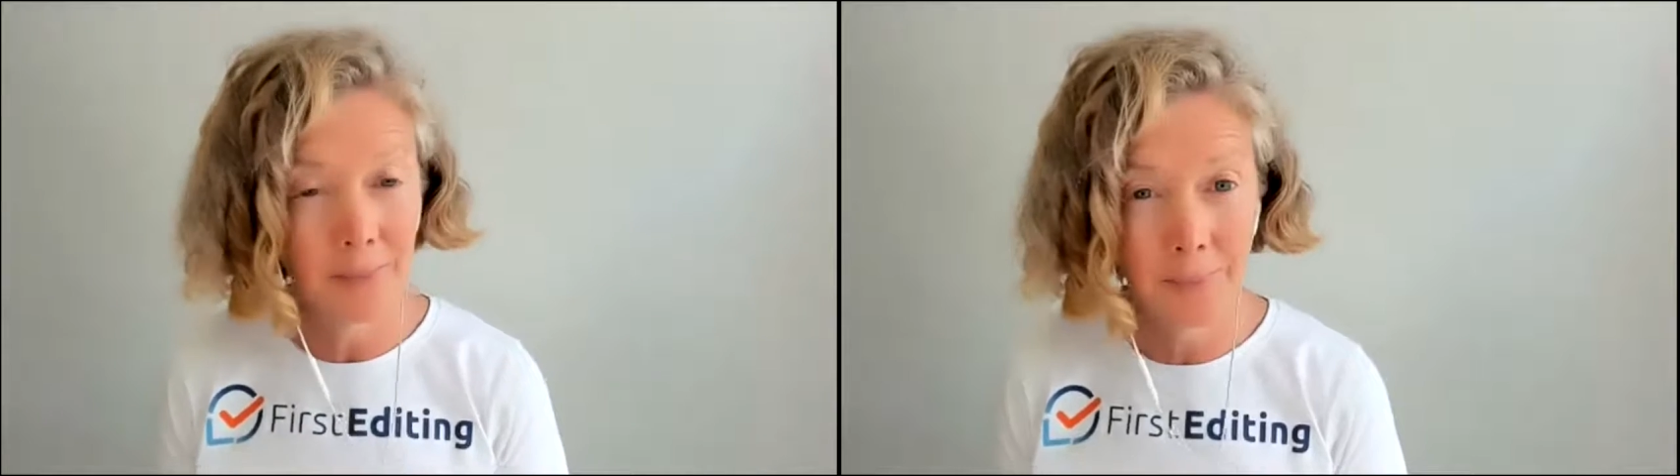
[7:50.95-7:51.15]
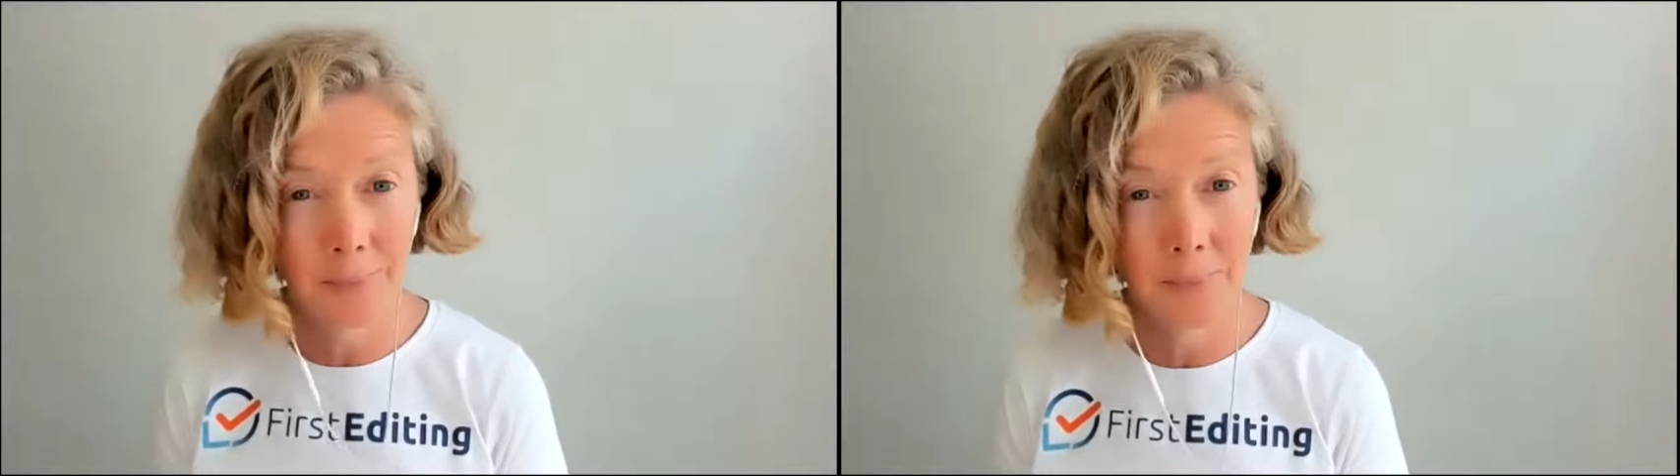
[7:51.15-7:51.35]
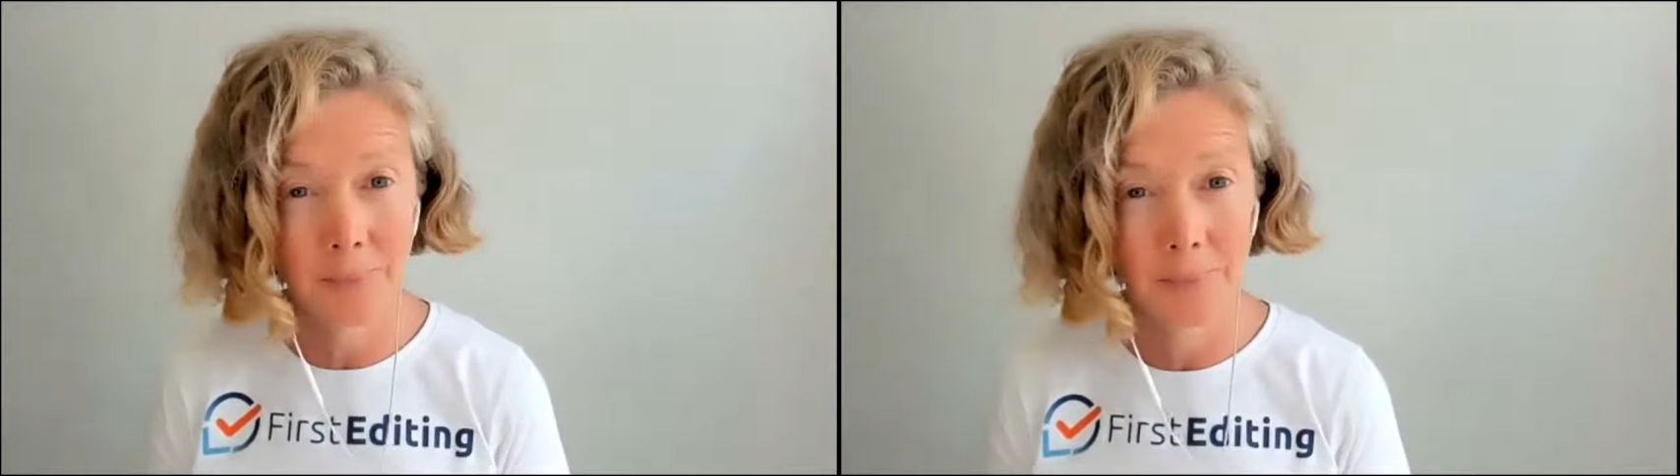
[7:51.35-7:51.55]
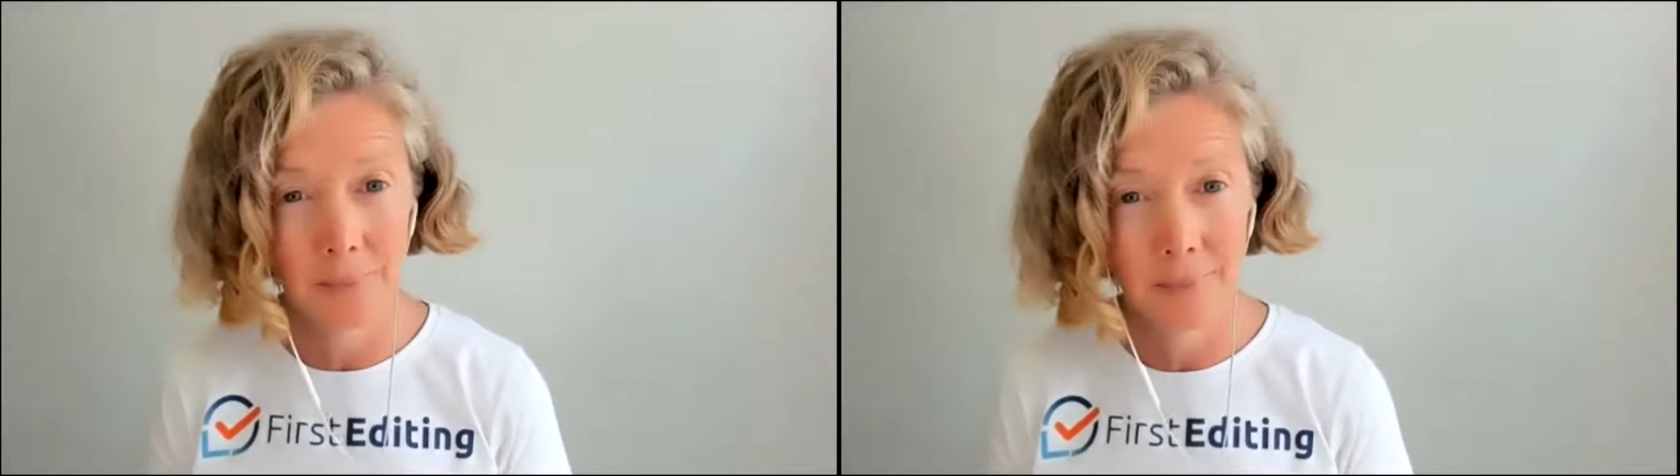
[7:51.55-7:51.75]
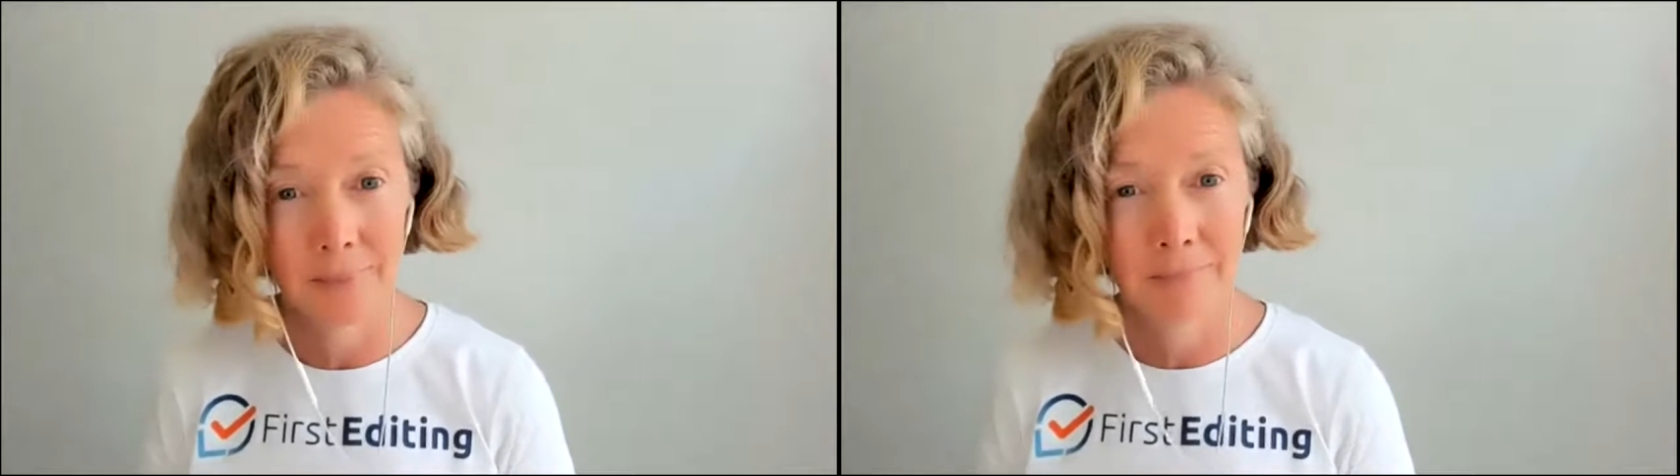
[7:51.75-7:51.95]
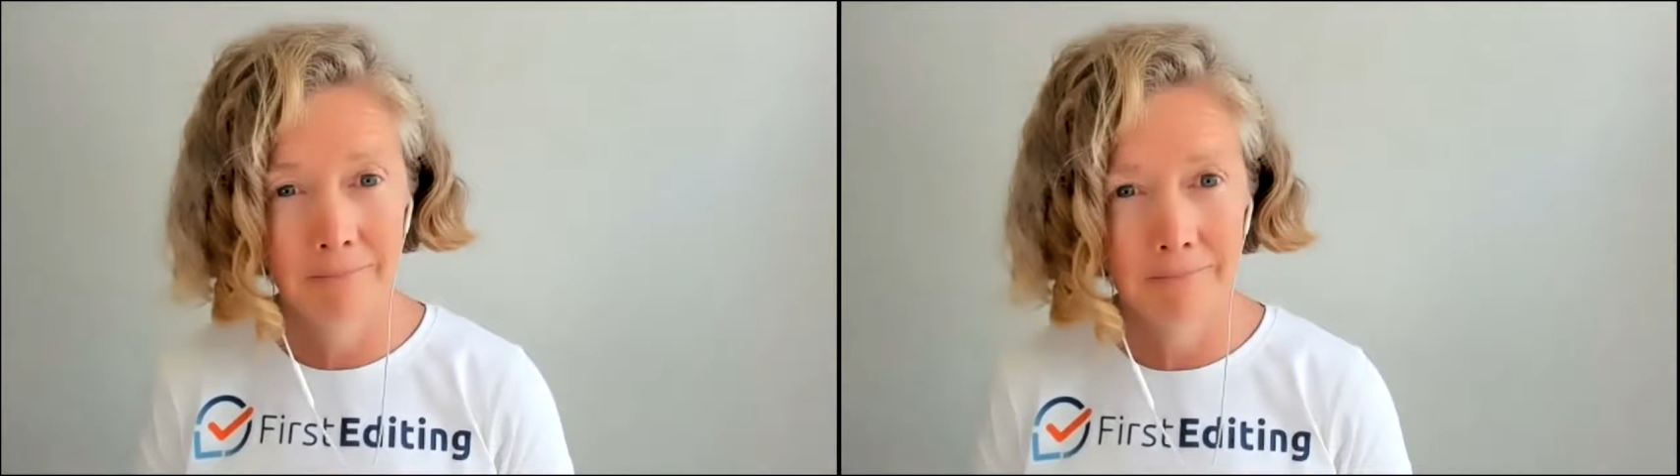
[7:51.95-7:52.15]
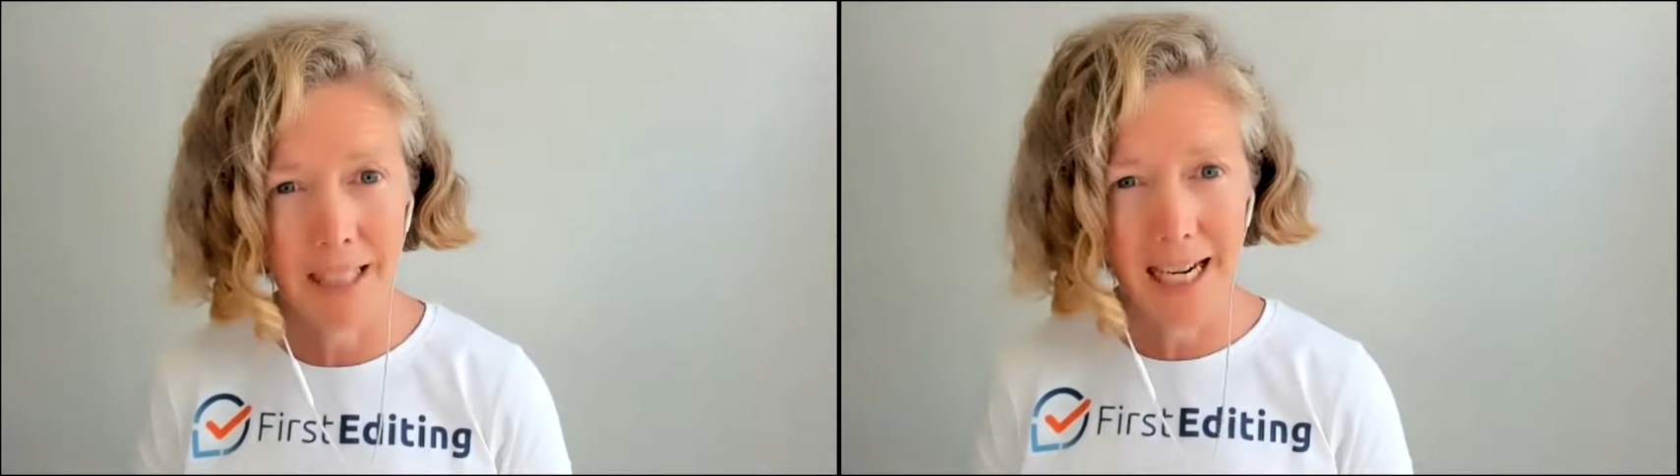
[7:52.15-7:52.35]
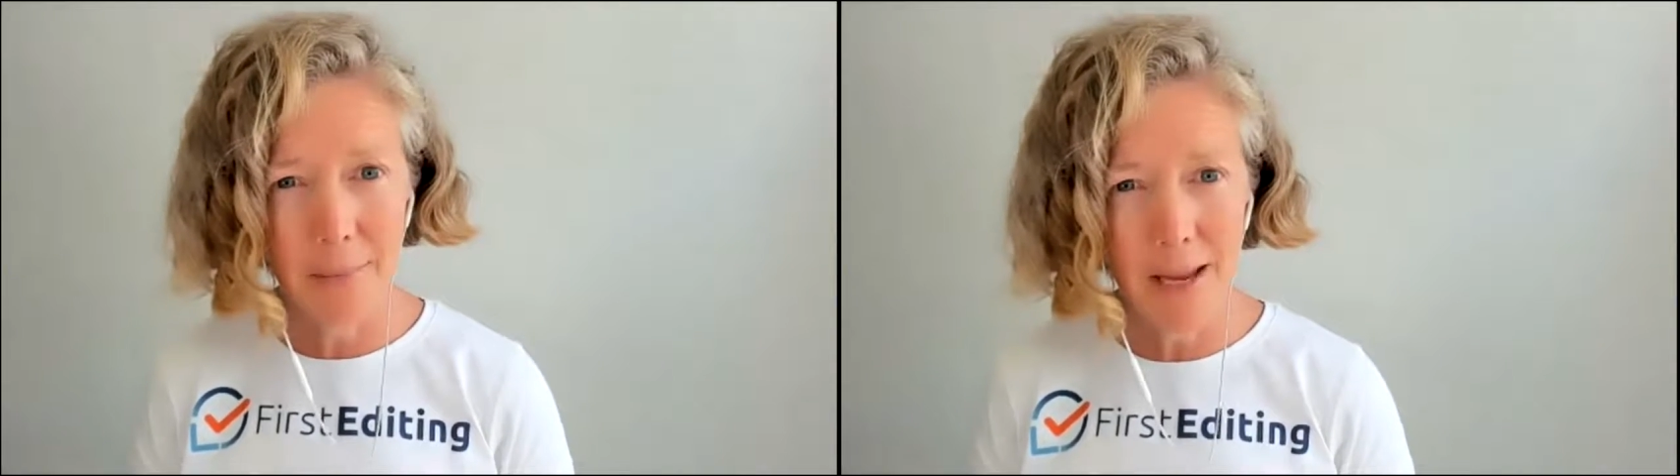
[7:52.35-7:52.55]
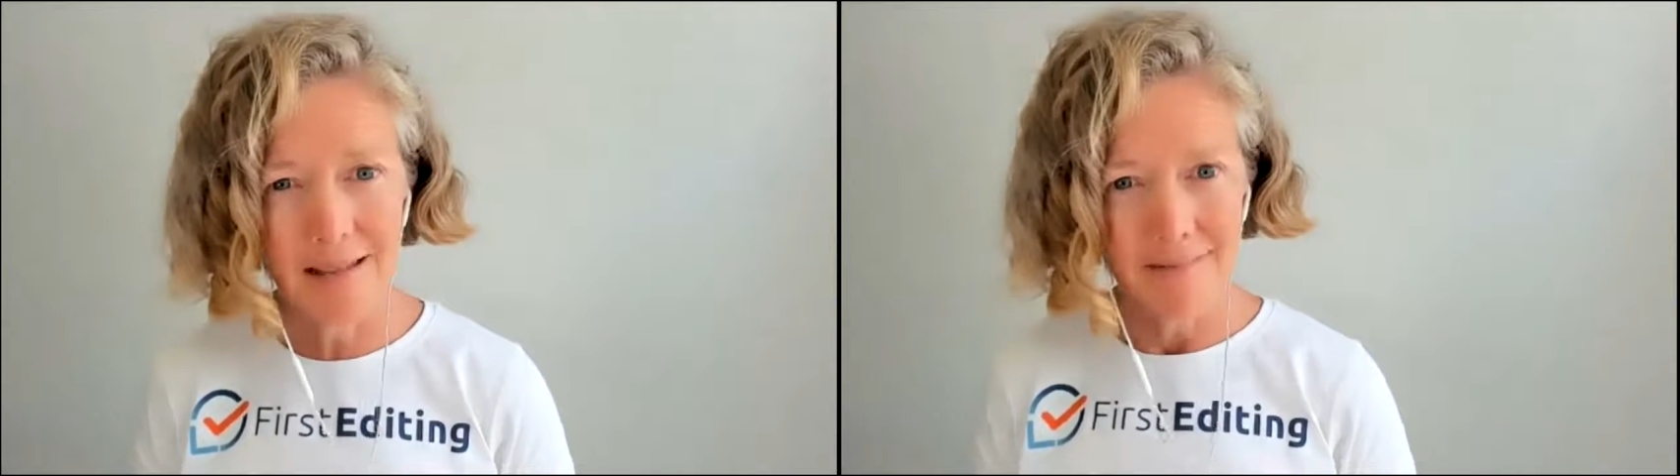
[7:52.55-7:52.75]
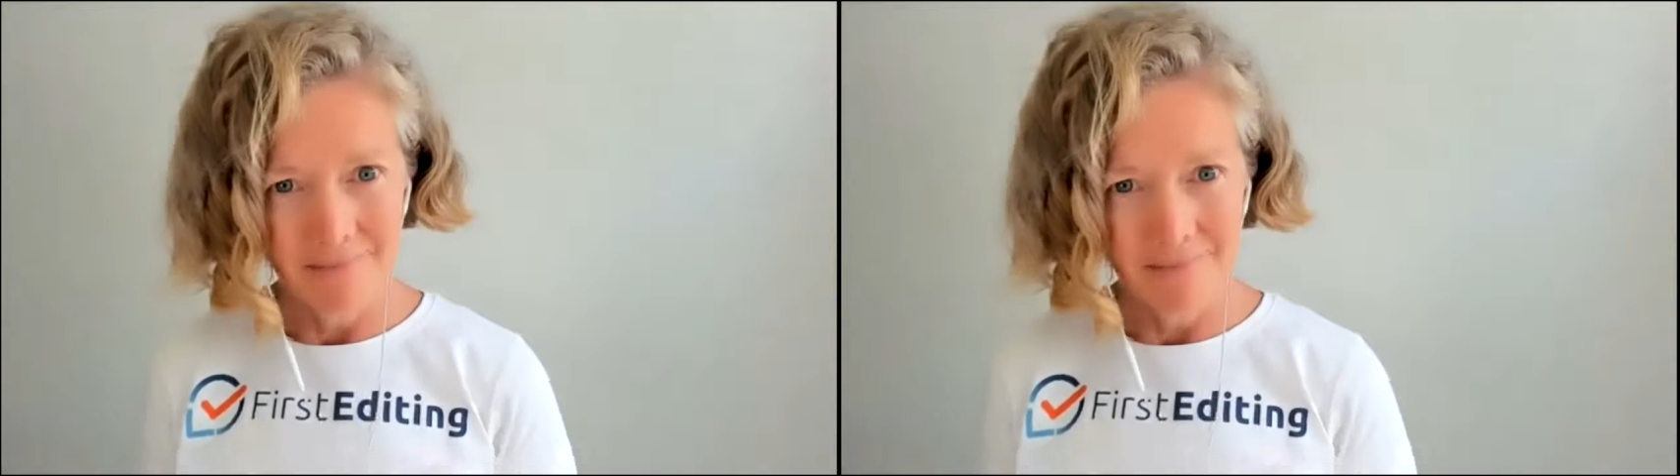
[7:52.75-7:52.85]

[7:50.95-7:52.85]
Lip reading: and am I